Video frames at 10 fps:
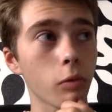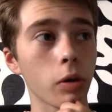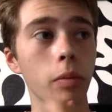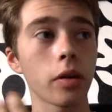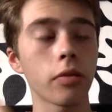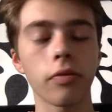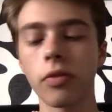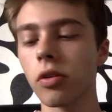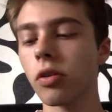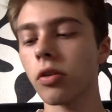we made up
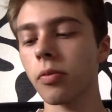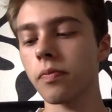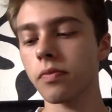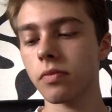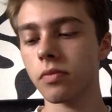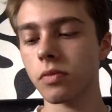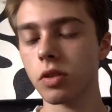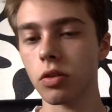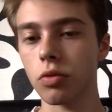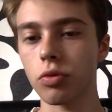four
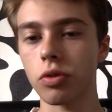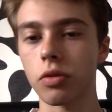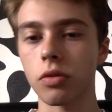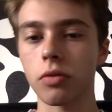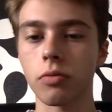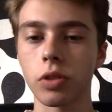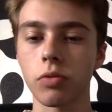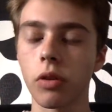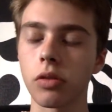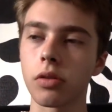solutions,
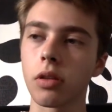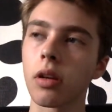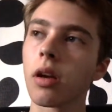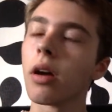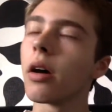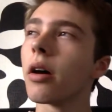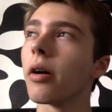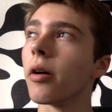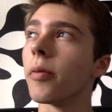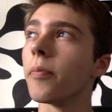which was
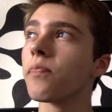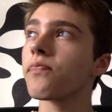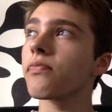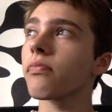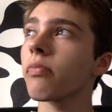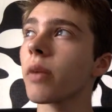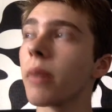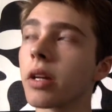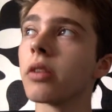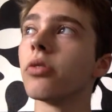um,
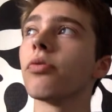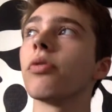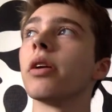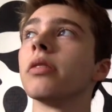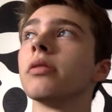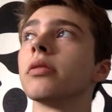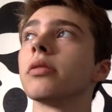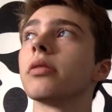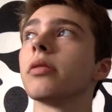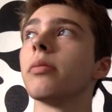making new
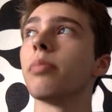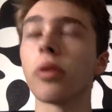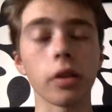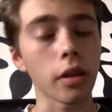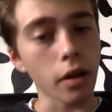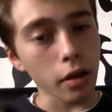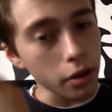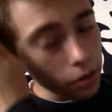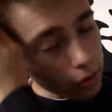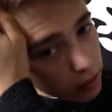friends,
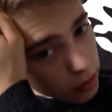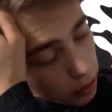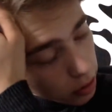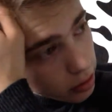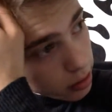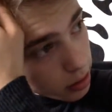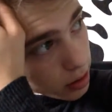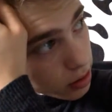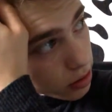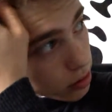bullying, talking to
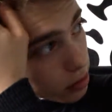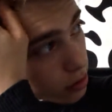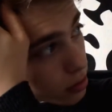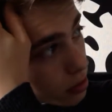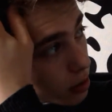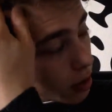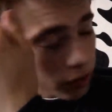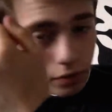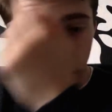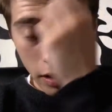teachers,
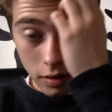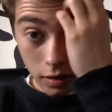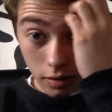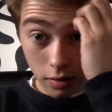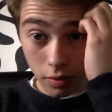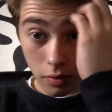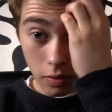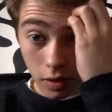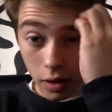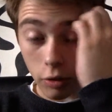and forgetting
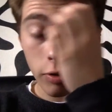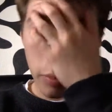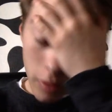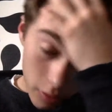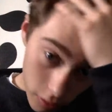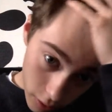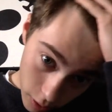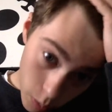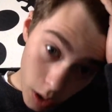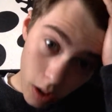equipment such
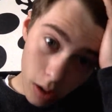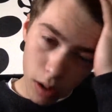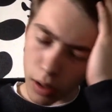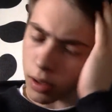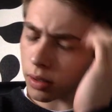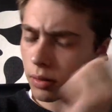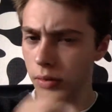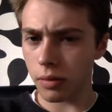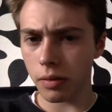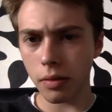as PE kit
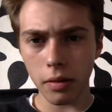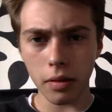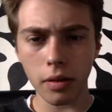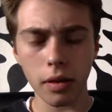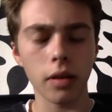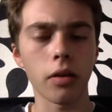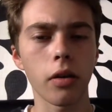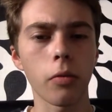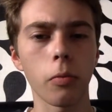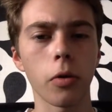and
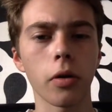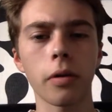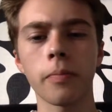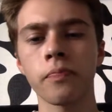homework.